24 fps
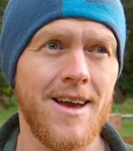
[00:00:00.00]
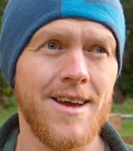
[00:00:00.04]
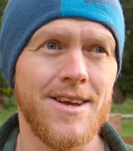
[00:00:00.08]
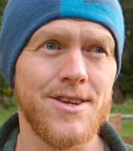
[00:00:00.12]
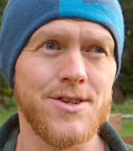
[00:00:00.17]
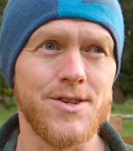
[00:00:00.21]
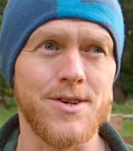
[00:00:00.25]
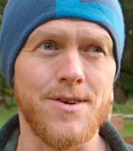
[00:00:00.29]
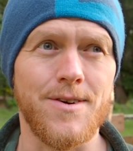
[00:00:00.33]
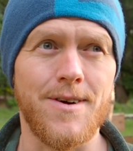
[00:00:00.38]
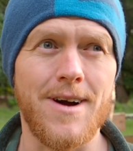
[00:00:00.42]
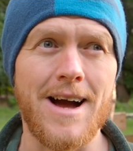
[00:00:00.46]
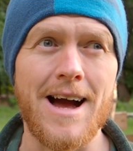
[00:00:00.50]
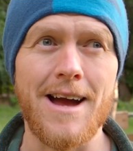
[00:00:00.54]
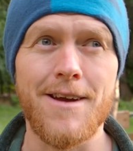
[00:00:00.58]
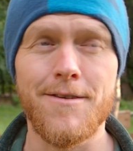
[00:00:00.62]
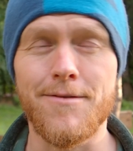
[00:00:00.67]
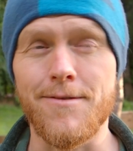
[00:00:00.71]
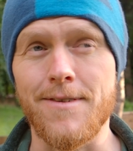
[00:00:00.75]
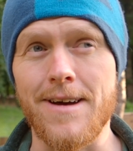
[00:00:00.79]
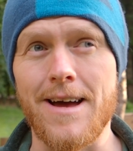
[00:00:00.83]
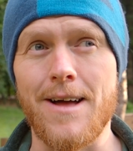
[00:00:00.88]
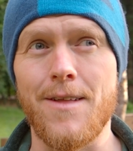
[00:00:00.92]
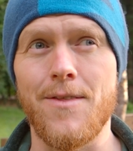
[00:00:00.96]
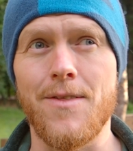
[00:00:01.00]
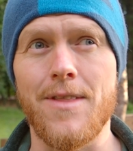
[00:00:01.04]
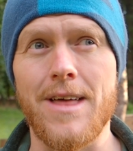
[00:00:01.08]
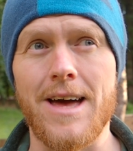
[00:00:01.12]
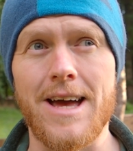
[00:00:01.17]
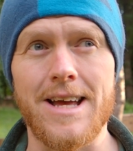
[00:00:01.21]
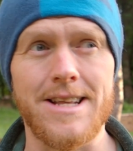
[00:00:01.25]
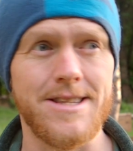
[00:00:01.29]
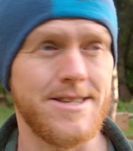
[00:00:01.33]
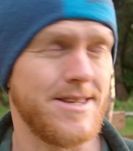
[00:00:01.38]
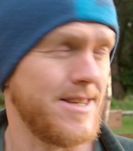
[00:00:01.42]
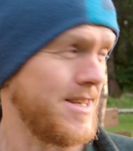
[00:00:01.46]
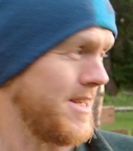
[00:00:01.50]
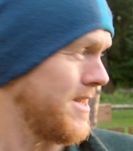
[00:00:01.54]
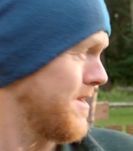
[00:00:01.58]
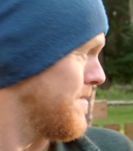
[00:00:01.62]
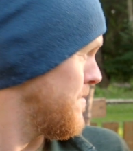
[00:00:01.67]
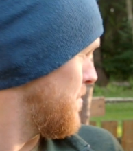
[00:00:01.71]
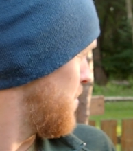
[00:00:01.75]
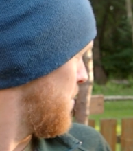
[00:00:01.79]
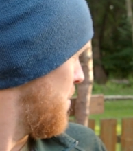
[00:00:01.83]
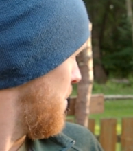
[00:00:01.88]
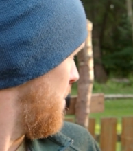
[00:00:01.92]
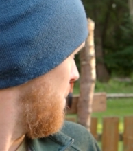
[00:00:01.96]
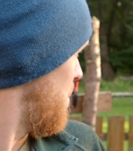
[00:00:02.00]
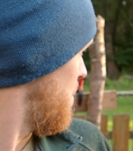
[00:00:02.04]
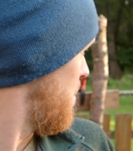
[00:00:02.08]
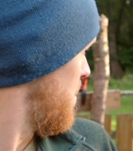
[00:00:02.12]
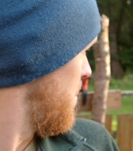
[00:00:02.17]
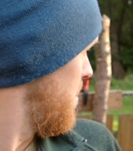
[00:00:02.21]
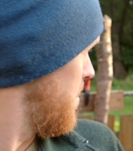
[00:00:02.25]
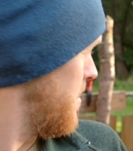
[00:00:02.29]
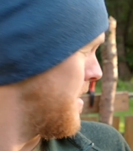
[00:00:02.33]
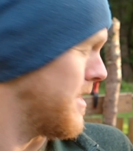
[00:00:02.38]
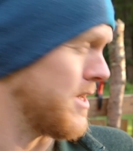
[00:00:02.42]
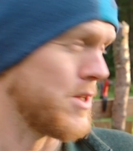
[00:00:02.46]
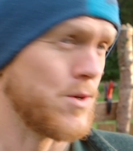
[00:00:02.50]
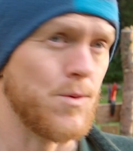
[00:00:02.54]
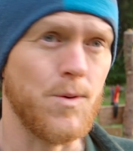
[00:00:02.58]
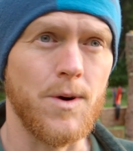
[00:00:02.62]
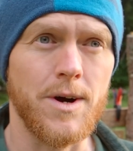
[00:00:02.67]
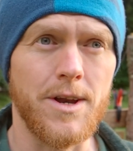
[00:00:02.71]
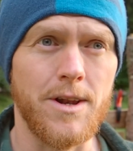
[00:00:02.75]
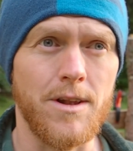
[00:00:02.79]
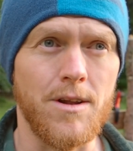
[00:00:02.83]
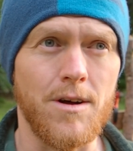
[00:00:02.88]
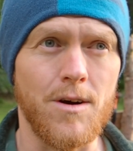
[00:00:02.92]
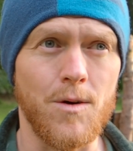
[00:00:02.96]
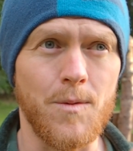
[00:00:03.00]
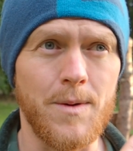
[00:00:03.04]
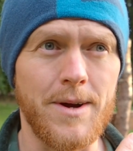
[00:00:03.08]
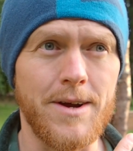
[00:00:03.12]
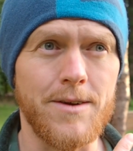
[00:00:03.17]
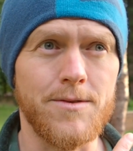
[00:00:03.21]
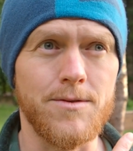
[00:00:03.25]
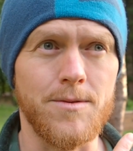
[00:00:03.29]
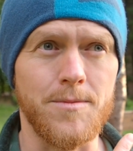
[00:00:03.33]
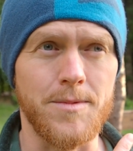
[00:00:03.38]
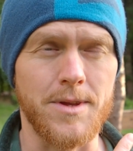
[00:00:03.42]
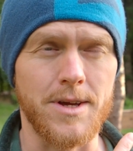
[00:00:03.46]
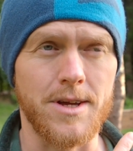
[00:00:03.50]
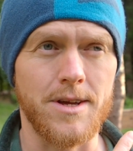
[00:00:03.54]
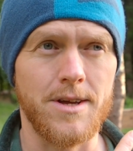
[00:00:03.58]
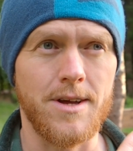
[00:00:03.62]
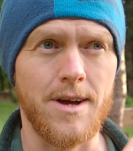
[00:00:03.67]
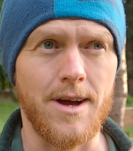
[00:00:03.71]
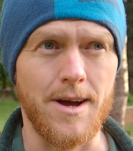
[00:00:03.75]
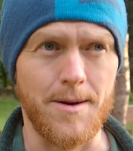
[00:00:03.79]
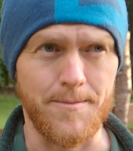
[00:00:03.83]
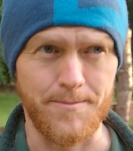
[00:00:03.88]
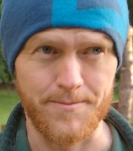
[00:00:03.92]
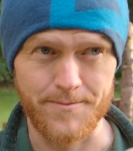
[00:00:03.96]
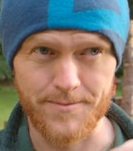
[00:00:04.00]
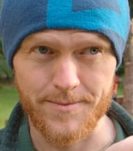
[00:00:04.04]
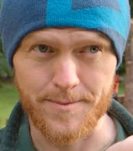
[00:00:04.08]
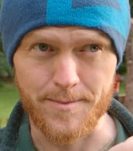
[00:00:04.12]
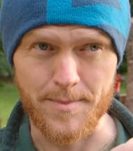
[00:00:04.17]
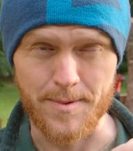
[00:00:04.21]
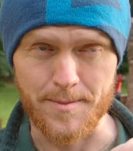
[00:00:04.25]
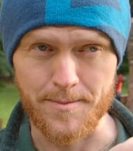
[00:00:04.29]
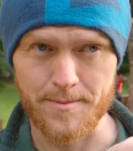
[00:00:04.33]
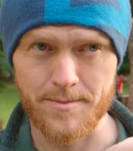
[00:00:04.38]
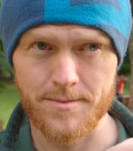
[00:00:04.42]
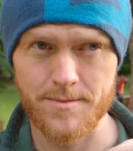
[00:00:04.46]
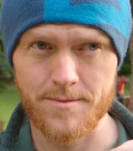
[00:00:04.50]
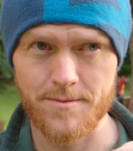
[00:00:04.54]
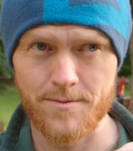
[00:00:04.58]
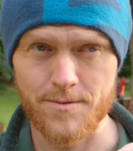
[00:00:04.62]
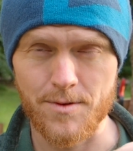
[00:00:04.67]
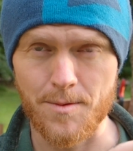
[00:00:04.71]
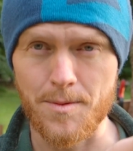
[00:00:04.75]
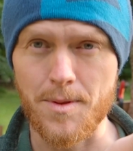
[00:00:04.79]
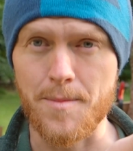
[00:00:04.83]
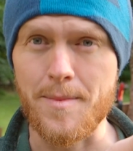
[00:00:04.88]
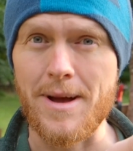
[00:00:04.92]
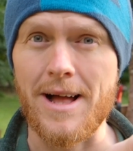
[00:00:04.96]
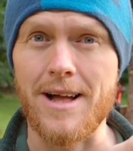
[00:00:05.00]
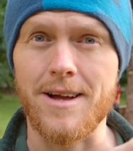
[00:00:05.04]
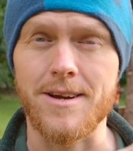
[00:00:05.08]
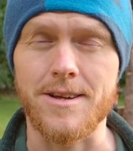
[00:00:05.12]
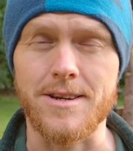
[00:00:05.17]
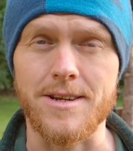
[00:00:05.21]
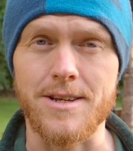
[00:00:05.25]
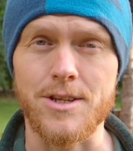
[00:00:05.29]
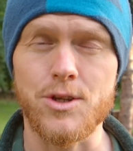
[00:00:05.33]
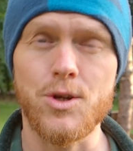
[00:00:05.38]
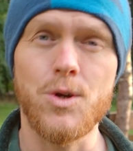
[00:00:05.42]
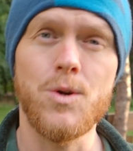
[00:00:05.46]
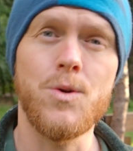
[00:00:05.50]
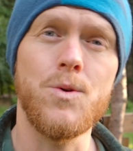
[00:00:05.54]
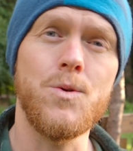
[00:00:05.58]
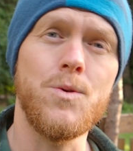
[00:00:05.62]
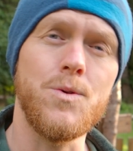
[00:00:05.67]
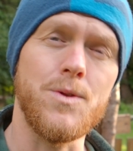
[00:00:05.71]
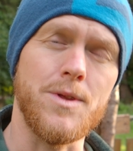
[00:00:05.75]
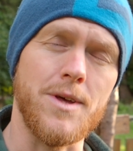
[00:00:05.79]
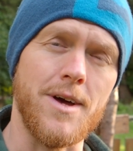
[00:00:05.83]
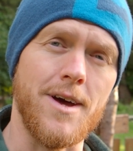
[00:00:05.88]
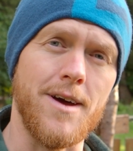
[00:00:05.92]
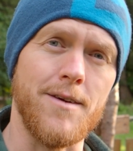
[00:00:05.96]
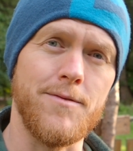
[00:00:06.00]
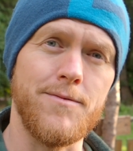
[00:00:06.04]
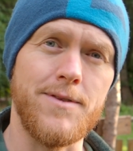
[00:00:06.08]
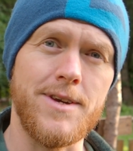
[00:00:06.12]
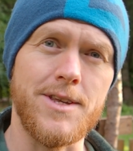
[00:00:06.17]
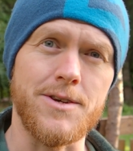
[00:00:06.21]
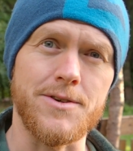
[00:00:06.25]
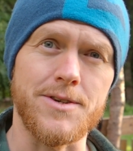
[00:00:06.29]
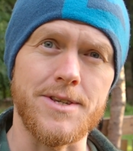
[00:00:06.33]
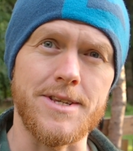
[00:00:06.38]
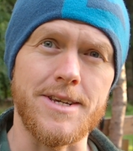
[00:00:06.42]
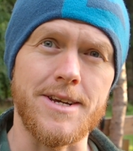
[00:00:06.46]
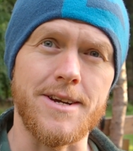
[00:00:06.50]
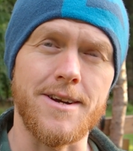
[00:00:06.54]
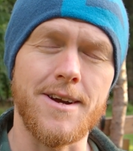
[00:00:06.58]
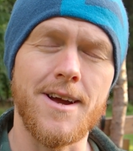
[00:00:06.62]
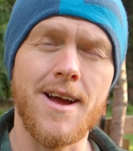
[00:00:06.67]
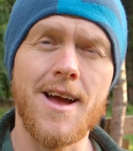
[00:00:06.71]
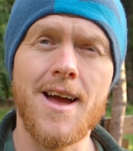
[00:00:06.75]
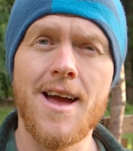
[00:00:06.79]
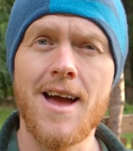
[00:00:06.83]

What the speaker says: So I found that even though it's quite a long way from the balcony to the feeders here,